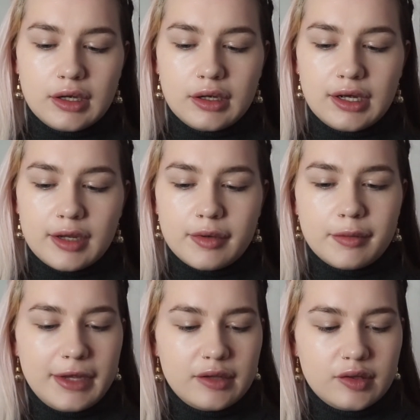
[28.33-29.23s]
eyebrow
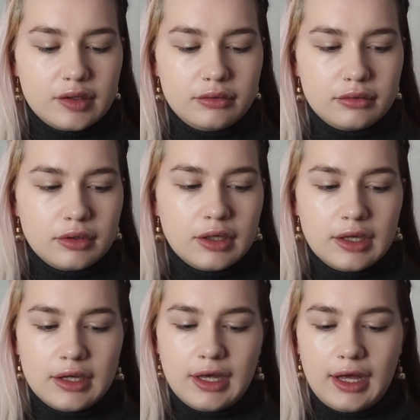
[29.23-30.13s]
pencil
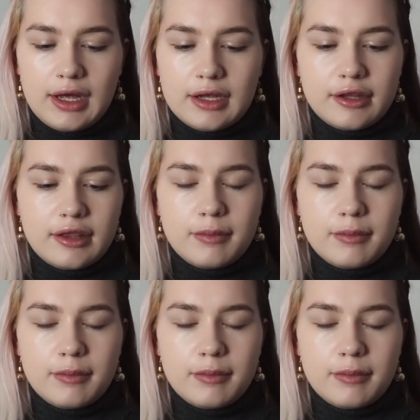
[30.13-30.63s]
and the